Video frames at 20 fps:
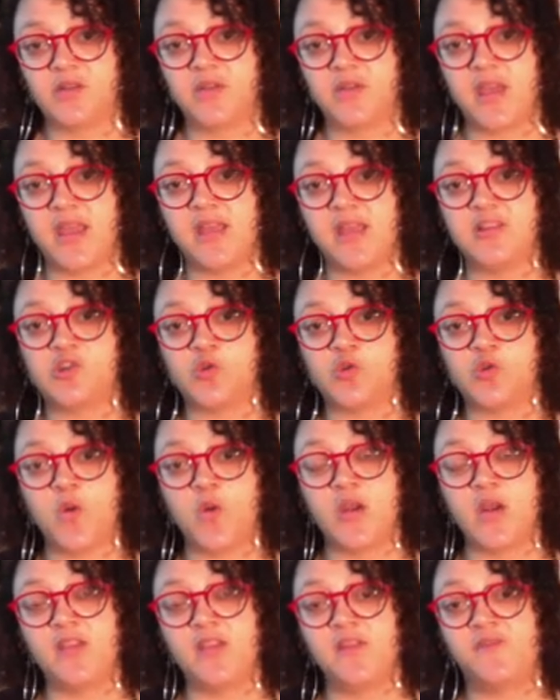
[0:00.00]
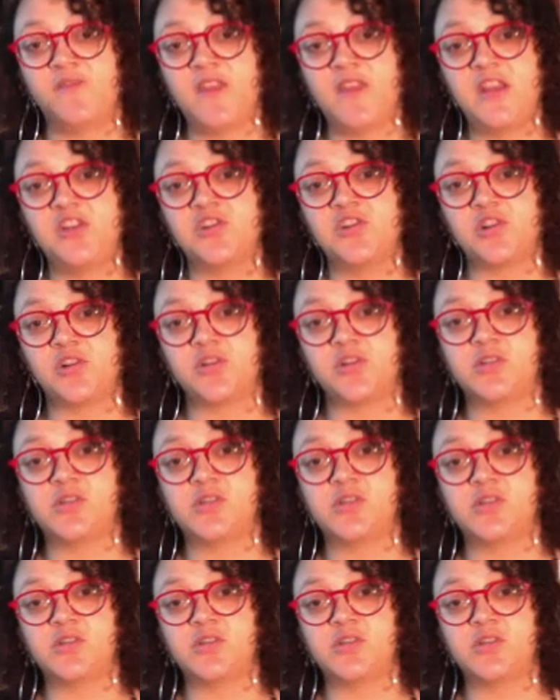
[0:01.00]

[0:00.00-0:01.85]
okay? So one of the features